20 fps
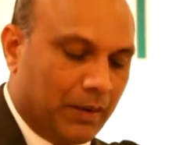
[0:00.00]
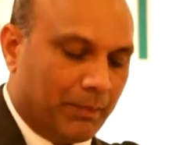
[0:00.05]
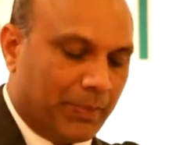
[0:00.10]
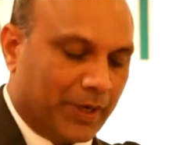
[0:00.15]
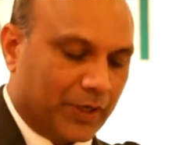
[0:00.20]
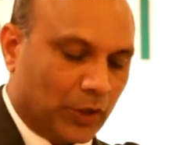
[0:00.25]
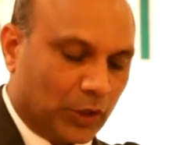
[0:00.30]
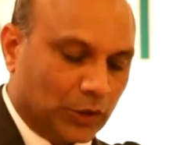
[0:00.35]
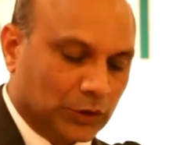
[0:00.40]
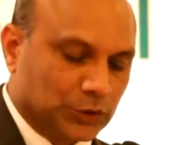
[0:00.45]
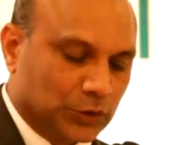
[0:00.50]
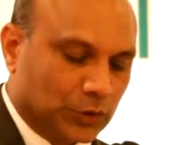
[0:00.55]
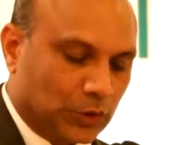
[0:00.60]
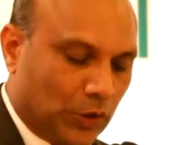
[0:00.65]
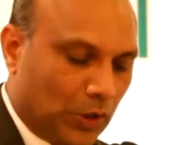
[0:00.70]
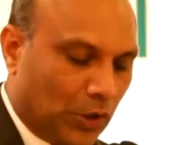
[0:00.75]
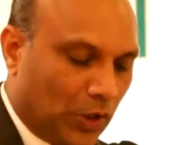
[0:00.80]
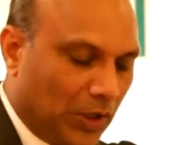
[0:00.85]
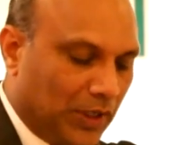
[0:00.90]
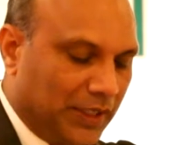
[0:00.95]
but also
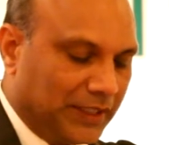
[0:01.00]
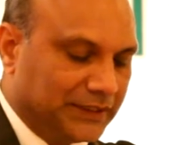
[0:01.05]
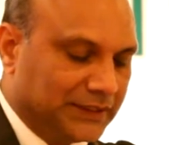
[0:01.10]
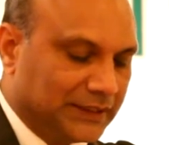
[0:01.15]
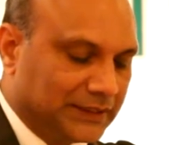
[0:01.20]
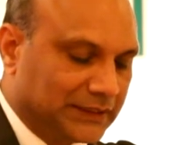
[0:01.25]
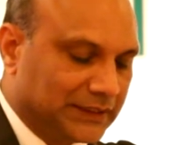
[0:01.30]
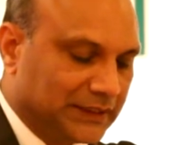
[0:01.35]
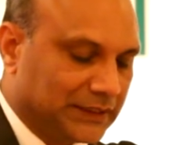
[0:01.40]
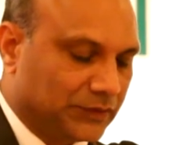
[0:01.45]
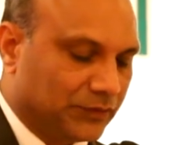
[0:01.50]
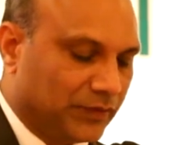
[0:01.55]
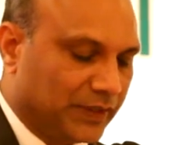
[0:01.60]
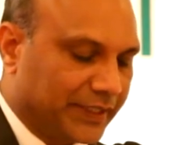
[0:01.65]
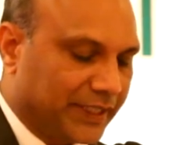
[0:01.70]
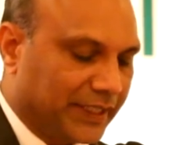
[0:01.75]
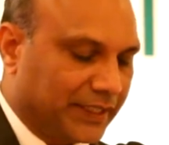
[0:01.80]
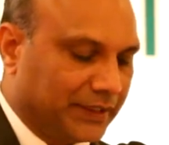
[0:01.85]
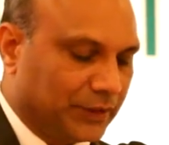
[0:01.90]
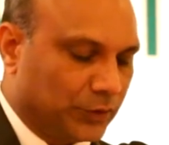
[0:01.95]
all agencies
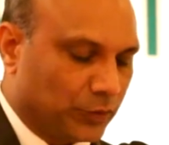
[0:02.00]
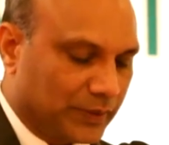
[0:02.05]
working